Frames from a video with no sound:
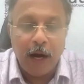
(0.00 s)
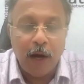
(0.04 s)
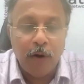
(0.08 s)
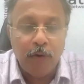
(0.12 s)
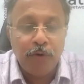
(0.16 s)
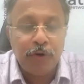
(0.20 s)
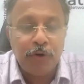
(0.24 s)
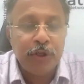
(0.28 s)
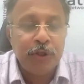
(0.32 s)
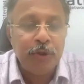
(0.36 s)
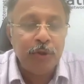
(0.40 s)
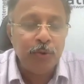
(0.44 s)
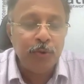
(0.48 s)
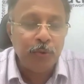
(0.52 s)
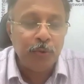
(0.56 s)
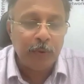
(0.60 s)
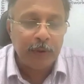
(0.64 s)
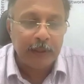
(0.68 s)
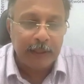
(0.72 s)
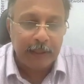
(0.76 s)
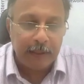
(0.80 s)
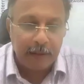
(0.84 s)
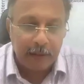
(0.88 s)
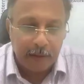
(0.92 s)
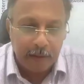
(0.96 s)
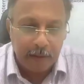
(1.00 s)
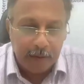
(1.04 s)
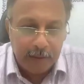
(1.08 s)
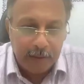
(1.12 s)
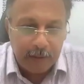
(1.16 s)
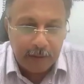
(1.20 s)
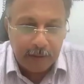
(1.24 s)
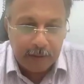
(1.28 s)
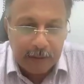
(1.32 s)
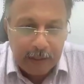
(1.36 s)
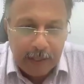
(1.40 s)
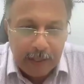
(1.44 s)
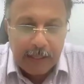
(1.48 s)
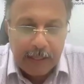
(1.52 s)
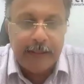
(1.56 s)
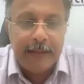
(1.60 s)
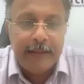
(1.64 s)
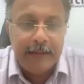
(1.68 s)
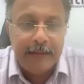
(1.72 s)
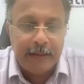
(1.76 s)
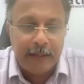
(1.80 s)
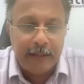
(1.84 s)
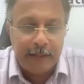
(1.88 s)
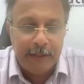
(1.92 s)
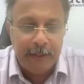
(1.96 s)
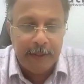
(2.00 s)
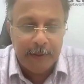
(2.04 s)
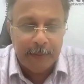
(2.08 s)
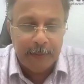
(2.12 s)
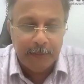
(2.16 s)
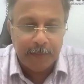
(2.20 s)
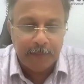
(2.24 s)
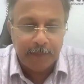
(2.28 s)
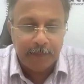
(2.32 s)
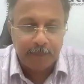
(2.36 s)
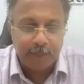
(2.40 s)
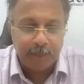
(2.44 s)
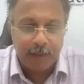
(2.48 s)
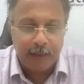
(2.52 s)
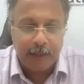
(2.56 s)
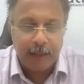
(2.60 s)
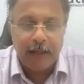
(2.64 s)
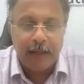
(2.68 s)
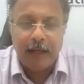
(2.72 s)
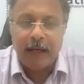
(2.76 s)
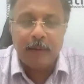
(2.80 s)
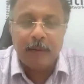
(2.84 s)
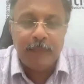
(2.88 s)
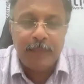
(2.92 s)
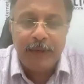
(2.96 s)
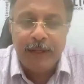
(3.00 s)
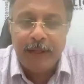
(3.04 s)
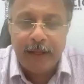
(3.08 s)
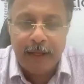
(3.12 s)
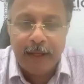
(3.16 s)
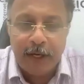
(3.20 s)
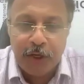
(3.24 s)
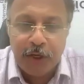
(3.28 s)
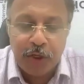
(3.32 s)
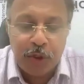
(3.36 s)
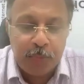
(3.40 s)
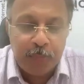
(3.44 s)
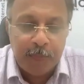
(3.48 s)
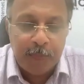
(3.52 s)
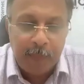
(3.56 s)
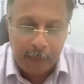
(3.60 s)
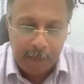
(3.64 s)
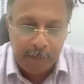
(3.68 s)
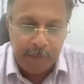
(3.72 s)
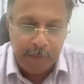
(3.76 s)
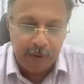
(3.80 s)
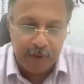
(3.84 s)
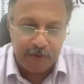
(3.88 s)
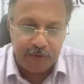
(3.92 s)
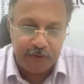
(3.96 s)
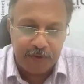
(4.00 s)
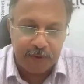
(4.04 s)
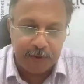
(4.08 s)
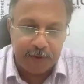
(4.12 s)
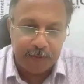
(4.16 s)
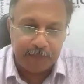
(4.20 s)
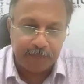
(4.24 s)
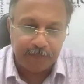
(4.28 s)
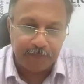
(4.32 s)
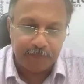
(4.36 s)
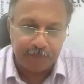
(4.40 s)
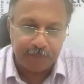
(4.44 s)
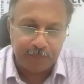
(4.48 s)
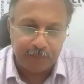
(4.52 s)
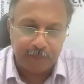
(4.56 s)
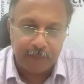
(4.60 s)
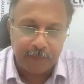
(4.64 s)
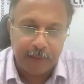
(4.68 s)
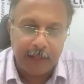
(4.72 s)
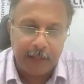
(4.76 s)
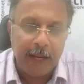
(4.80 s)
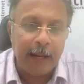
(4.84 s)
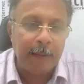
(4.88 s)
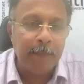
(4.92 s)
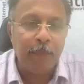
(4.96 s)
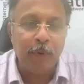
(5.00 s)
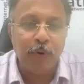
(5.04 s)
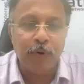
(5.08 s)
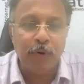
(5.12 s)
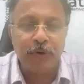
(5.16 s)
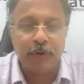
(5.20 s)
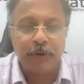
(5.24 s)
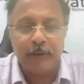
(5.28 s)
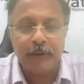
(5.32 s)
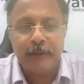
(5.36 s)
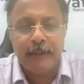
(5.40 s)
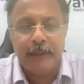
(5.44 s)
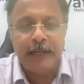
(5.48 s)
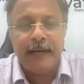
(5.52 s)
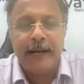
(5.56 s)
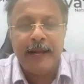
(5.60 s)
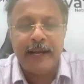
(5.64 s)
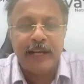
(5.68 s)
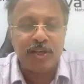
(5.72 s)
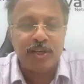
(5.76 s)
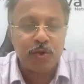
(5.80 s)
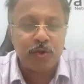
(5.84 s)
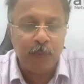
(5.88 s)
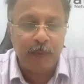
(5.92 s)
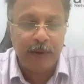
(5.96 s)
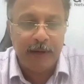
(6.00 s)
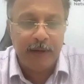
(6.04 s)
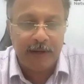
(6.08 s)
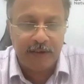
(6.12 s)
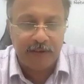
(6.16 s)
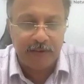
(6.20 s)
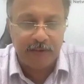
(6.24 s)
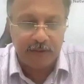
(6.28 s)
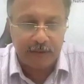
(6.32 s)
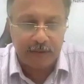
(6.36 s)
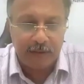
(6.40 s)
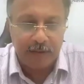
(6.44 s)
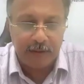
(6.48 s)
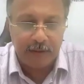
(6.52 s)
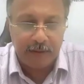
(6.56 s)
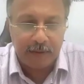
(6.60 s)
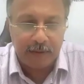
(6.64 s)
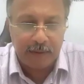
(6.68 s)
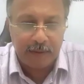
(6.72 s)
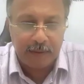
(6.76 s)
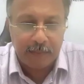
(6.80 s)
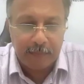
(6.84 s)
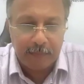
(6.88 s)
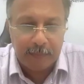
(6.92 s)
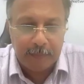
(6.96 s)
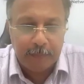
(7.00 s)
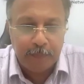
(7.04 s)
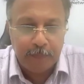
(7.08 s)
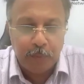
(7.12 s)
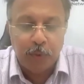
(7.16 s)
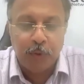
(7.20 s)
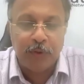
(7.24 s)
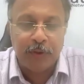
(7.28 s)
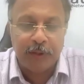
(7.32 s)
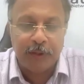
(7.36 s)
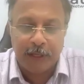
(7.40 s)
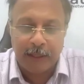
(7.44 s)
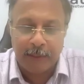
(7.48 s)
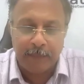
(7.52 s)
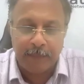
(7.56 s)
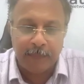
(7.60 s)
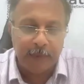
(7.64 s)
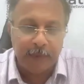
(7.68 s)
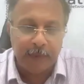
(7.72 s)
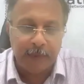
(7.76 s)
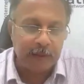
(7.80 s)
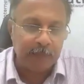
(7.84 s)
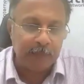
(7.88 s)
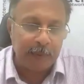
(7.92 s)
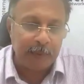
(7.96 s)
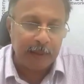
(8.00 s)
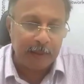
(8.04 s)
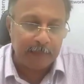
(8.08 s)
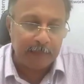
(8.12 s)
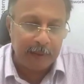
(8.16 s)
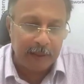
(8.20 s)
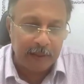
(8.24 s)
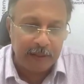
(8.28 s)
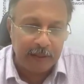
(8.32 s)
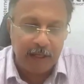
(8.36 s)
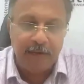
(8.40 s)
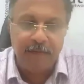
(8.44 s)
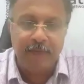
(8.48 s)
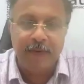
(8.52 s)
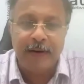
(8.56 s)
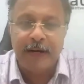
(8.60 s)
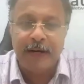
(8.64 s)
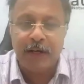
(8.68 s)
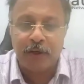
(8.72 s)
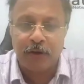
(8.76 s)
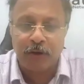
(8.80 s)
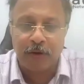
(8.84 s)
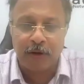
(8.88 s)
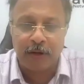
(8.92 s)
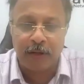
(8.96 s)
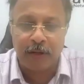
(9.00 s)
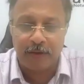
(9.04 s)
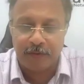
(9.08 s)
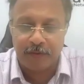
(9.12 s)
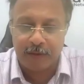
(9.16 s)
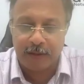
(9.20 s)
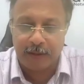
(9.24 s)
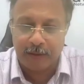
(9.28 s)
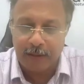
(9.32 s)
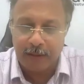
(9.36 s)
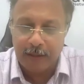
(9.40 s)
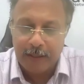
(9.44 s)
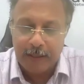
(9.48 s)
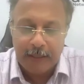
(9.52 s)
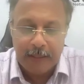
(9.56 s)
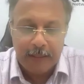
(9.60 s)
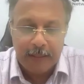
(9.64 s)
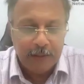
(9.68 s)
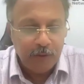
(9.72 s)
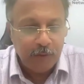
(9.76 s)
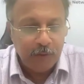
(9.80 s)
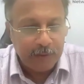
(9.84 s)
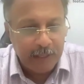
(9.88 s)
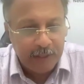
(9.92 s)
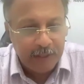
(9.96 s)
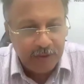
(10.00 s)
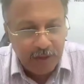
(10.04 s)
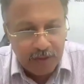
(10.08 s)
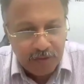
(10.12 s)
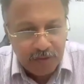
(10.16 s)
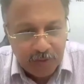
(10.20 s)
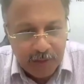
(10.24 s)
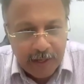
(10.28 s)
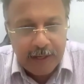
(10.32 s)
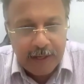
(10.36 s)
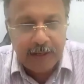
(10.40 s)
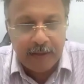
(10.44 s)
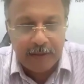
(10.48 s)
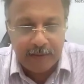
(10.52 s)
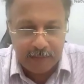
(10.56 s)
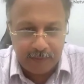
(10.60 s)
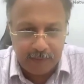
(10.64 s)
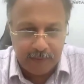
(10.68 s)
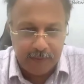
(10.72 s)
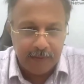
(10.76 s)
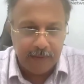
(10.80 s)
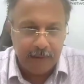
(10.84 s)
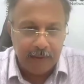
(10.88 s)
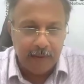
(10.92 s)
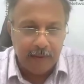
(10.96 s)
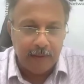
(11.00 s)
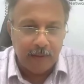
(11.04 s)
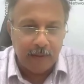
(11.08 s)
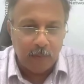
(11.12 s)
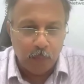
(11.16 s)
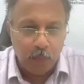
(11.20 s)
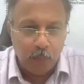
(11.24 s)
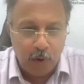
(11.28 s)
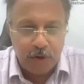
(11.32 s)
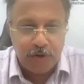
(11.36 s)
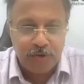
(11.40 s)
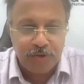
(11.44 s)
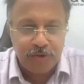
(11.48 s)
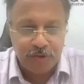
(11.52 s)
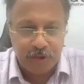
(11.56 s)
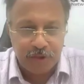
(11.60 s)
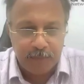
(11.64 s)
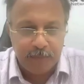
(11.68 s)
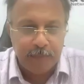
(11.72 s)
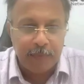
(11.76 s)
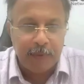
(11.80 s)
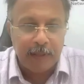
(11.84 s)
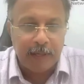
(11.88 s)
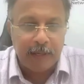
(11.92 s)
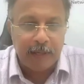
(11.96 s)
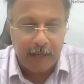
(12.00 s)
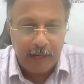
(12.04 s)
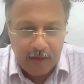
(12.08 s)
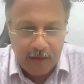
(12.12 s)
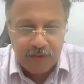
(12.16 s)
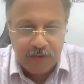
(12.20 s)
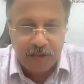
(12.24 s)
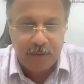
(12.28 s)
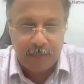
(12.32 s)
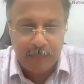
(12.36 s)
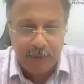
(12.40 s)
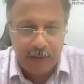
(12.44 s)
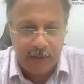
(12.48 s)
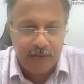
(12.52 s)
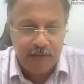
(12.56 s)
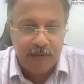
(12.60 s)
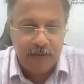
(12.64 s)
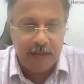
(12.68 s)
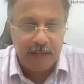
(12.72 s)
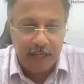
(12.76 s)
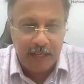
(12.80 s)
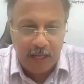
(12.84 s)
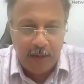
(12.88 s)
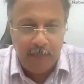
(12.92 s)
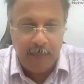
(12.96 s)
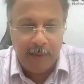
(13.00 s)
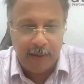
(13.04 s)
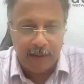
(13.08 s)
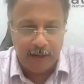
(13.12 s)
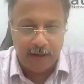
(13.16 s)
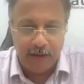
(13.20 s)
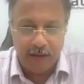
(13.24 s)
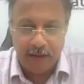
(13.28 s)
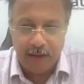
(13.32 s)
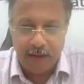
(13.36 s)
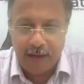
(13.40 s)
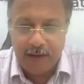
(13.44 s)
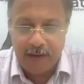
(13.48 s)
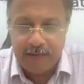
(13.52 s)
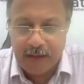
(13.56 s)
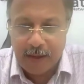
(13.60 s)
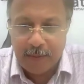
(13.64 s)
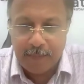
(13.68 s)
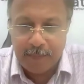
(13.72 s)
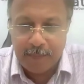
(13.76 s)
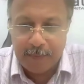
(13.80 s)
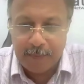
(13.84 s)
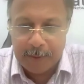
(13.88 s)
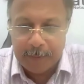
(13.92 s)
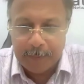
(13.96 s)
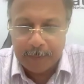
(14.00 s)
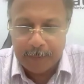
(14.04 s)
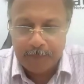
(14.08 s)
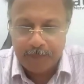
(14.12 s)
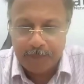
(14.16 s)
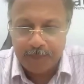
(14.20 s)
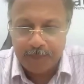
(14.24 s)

How do you currently communicate to members about the next week's program? It can be an event or anything. You can just write WhatsApp, SMS, email. Example.